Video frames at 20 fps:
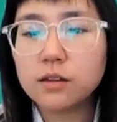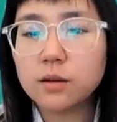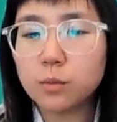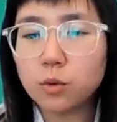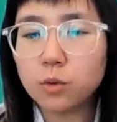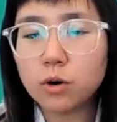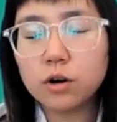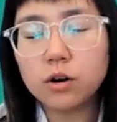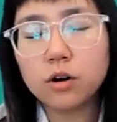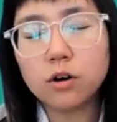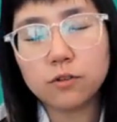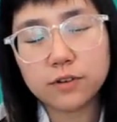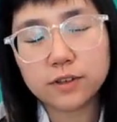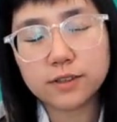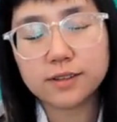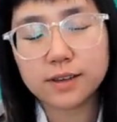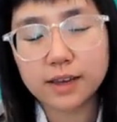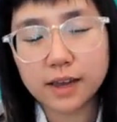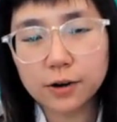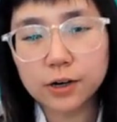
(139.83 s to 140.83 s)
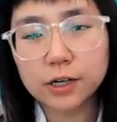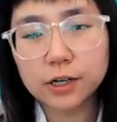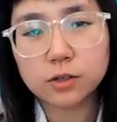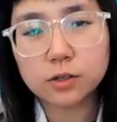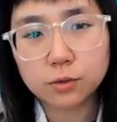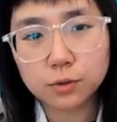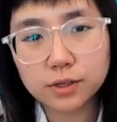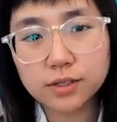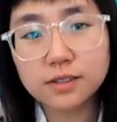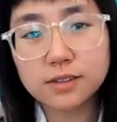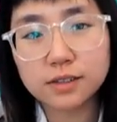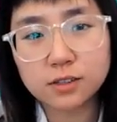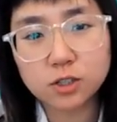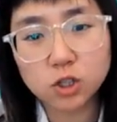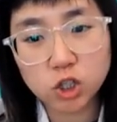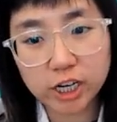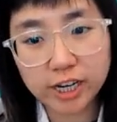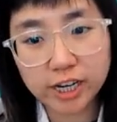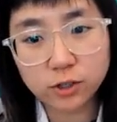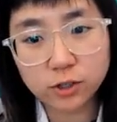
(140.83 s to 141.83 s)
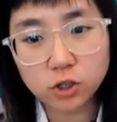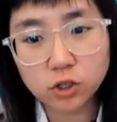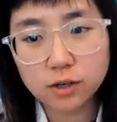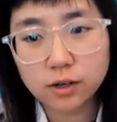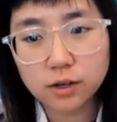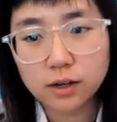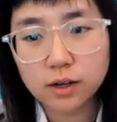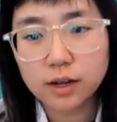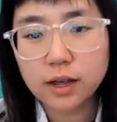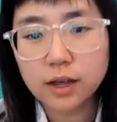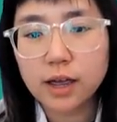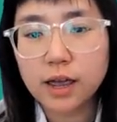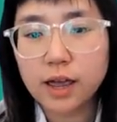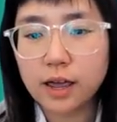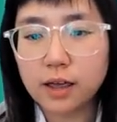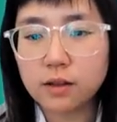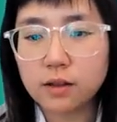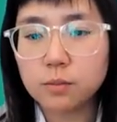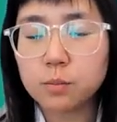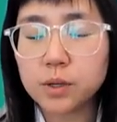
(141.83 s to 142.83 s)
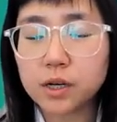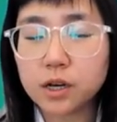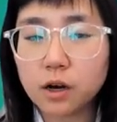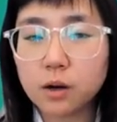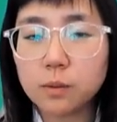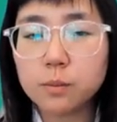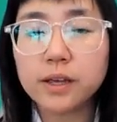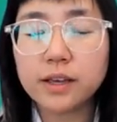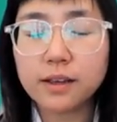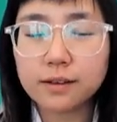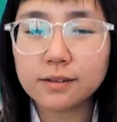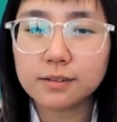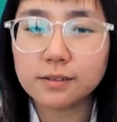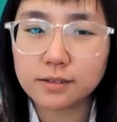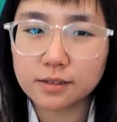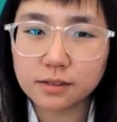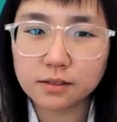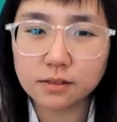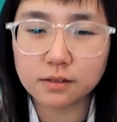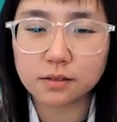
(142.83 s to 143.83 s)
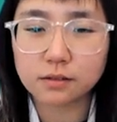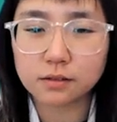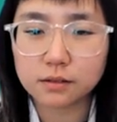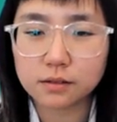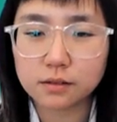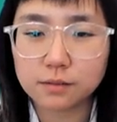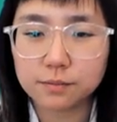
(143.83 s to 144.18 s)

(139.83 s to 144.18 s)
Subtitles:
more of its characteristics change and become inconsistent.